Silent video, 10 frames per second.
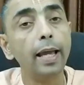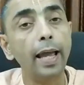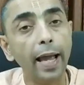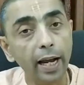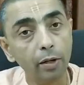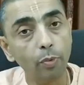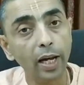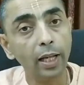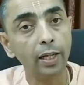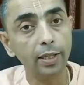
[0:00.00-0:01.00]
and
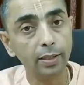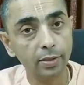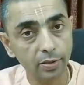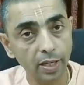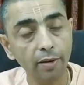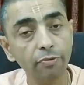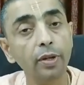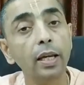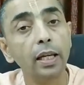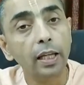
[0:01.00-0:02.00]
while he is safe,
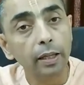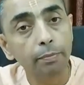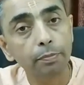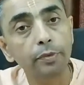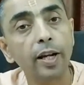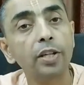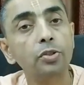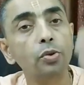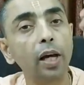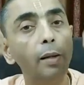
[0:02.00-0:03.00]
he tries
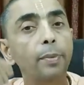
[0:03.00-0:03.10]
to help